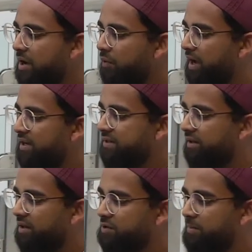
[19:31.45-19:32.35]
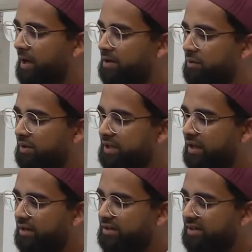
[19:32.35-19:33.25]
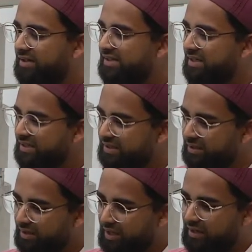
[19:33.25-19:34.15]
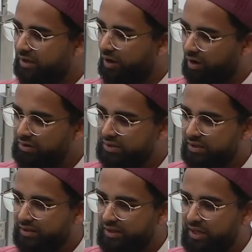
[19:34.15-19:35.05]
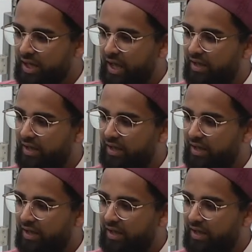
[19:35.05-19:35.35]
We ask Allah subhanahu wa ta'ala to consistently and constantly